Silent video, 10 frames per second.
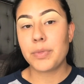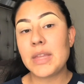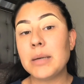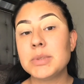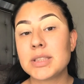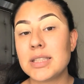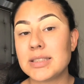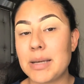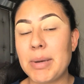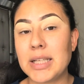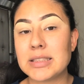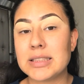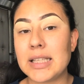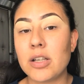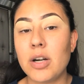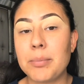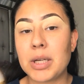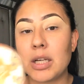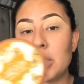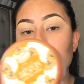Now I'm just going to set my concealer. I'm
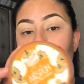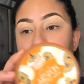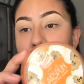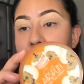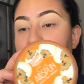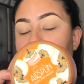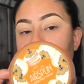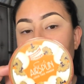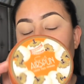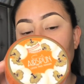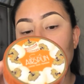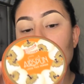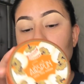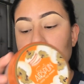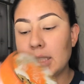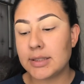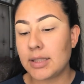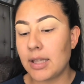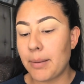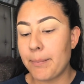going to use the Airspun
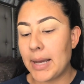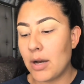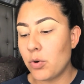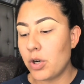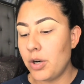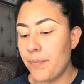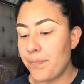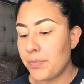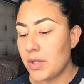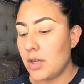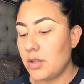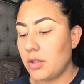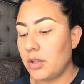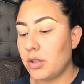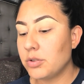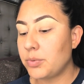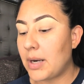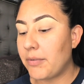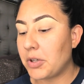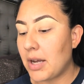Translucent Powder. You're going to use
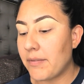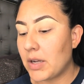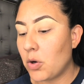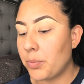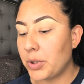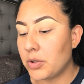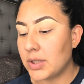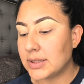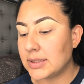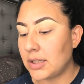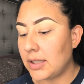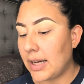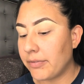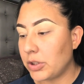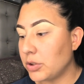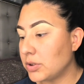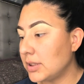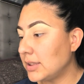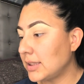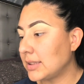whatever you have at home. You don't necessarily have to use
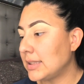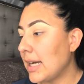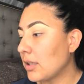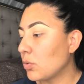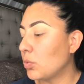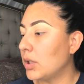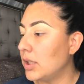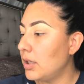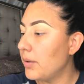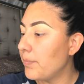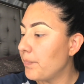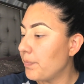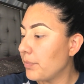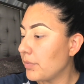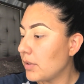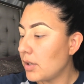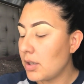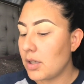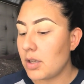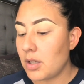this exact one.
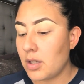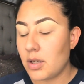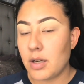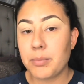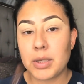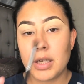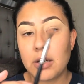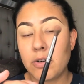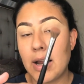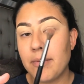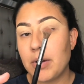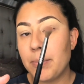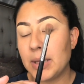And I'm going to grab a